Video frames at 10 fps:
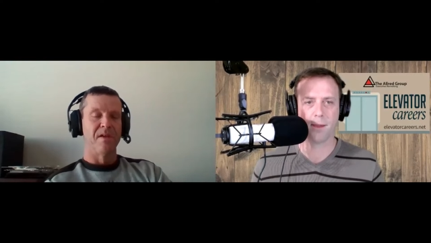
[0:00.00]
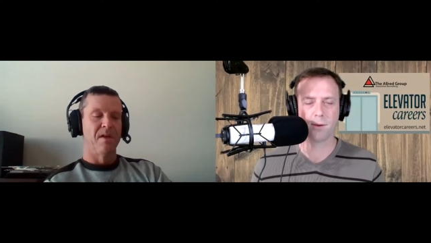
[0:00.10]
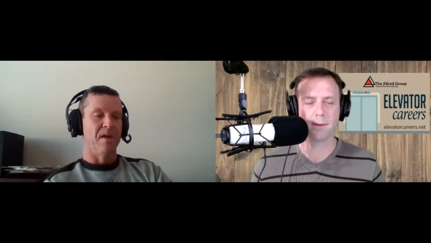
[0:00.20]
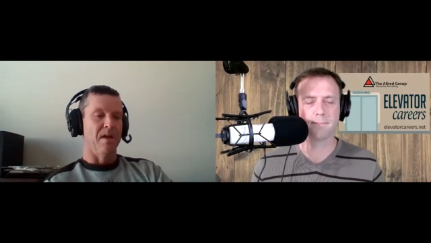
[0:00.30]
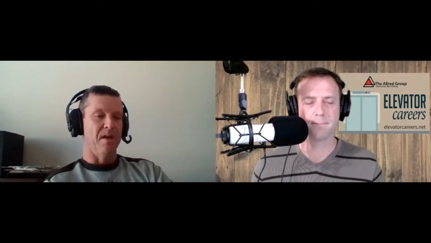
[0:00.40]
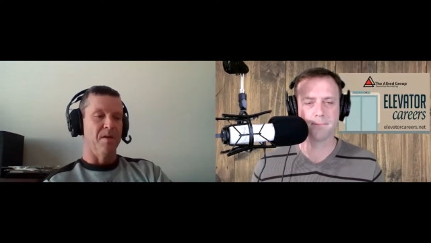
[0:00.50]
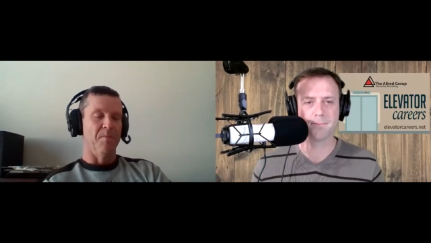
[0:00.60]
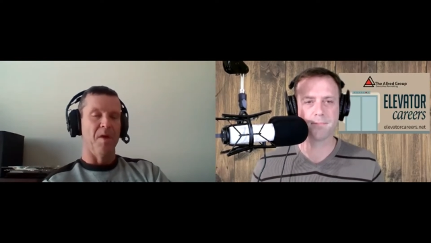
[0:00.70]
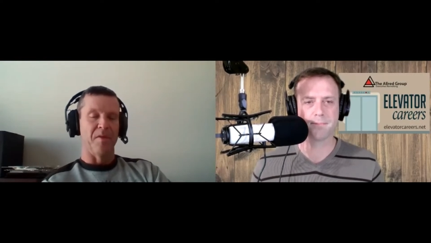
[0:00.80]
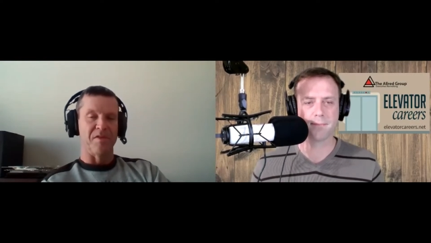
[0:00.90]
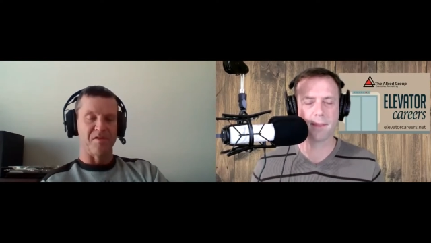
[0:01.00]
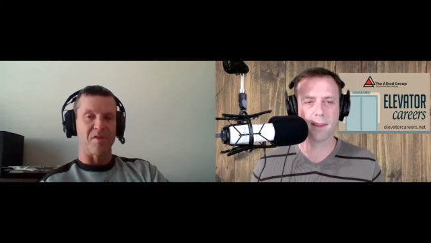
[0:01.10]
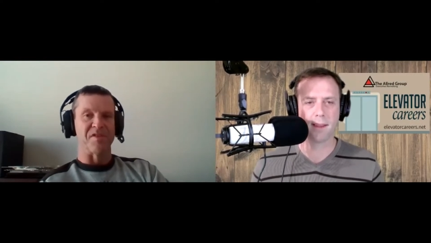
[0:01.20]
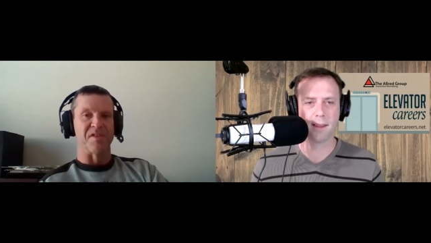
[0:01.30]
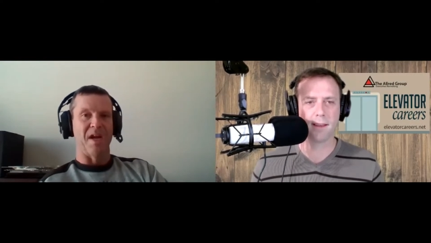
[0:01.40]
Speaker 1: Okay. Um, on the
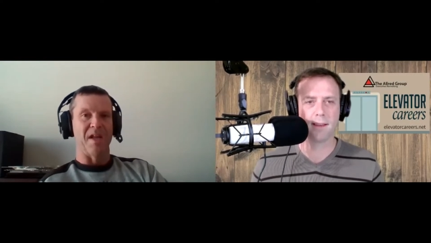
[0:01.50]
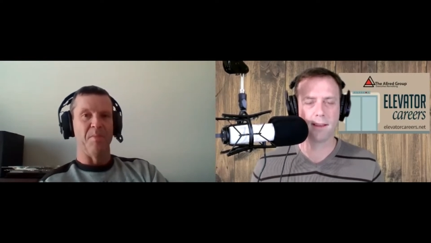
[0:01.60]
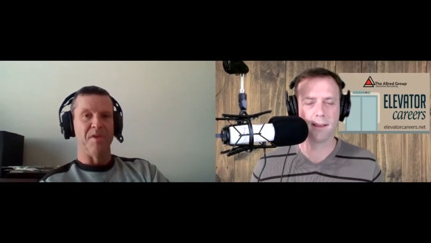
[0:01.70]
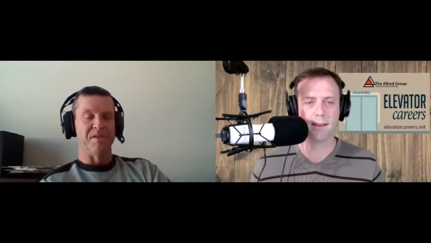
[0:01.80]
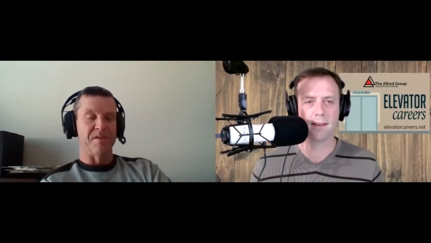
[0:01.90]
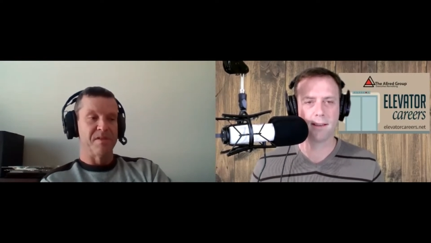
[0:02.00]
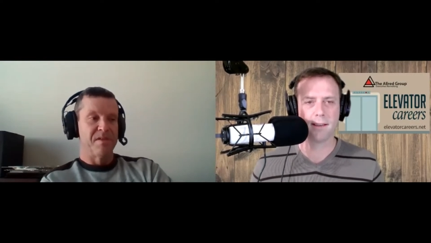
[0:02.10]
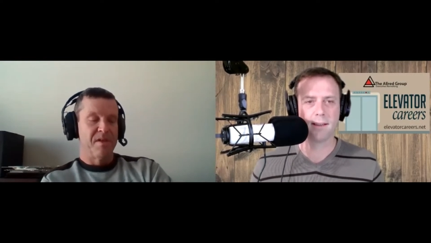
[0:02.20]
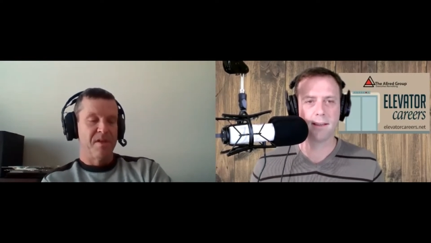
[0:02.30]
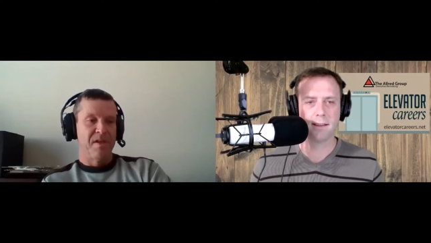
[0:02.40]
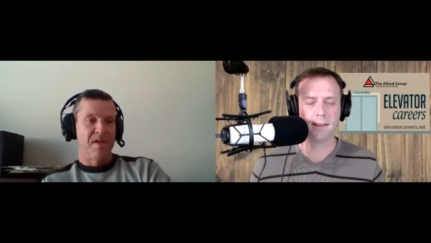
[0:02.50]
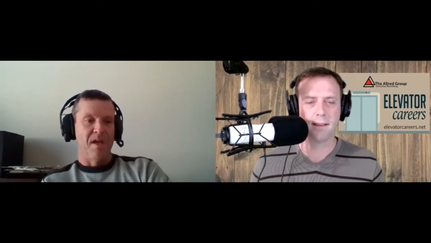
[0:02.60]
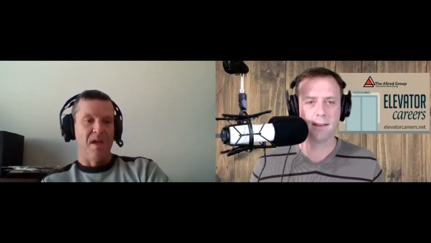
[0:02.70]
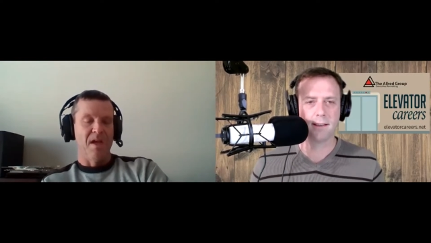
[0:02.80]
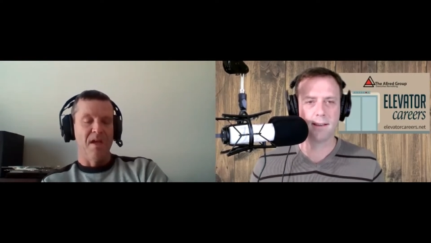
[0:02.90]
construction side of the business,
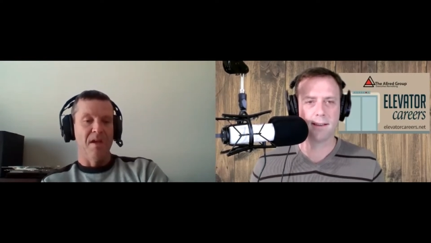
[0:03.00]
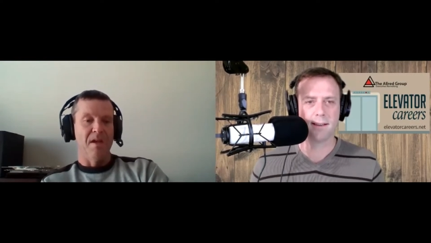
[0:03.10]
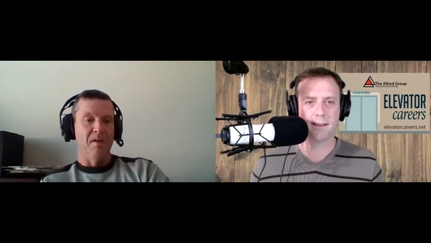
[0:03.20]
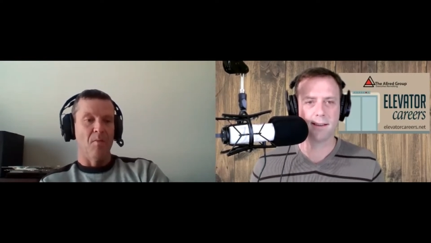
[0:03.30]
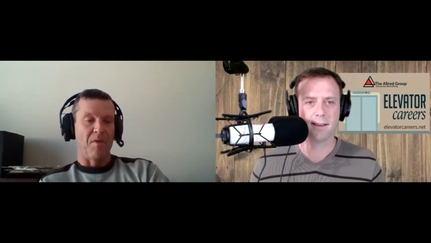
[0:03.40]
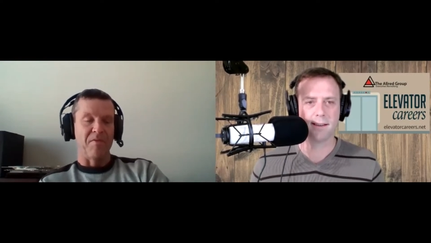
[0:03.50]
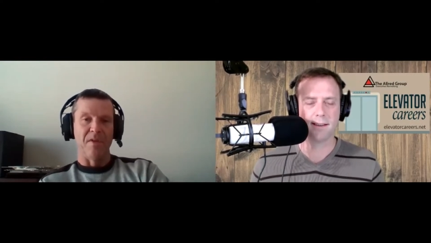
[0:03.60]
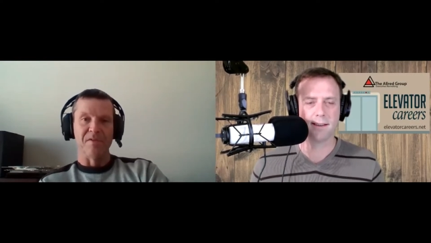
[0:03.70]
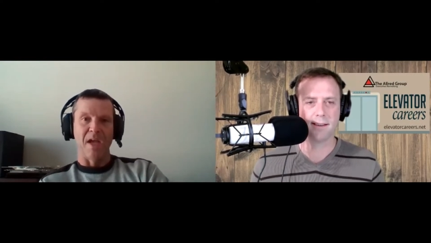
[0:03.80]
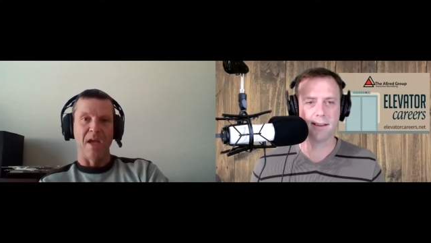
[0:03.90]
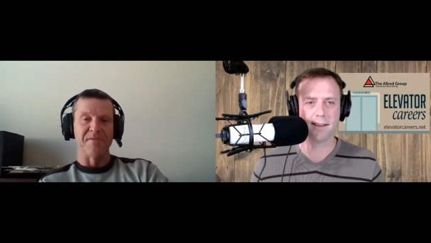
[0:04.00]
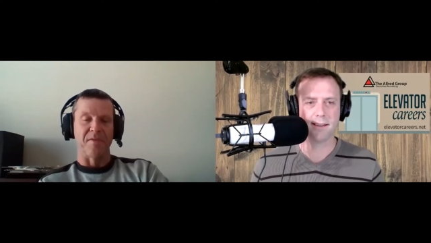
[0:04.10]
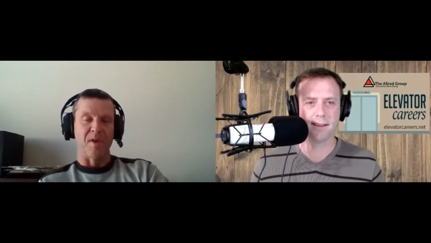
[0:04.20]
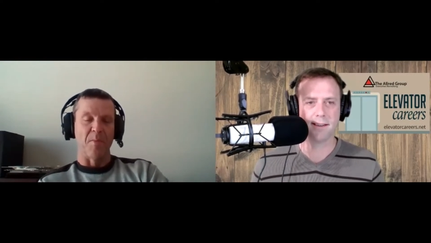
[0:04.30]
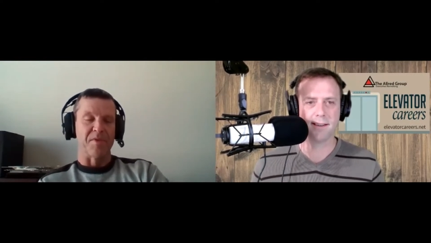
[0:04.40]
and uh, worked for those guys
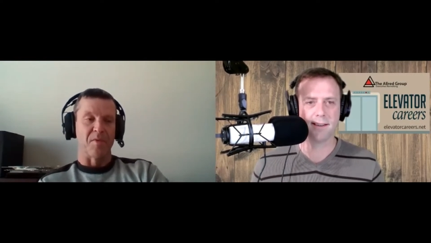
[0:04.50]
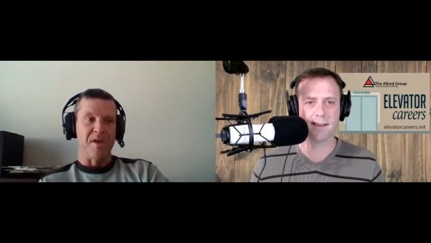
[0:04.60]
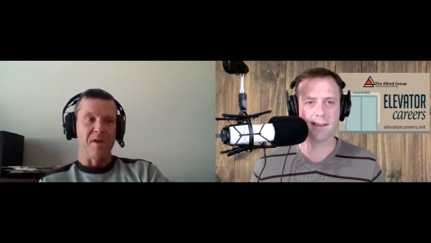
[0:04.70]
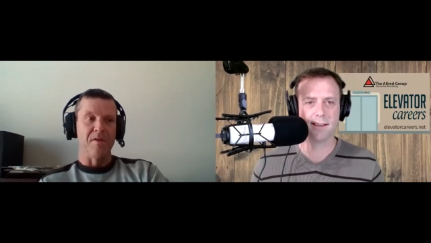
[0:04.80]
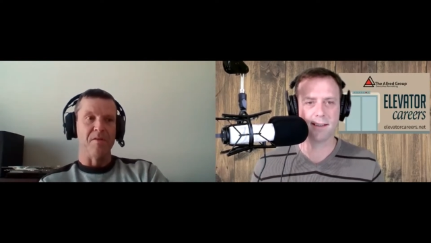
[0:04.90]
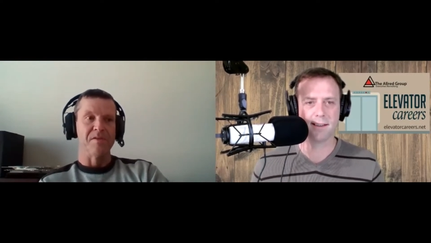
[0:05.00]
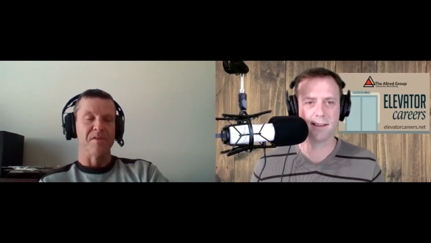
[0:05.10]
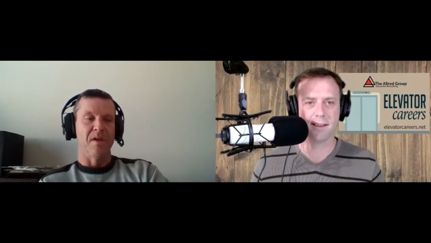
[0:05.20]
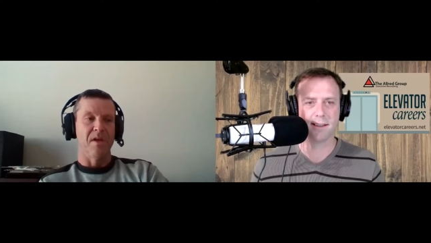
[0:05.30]
for a couple three years.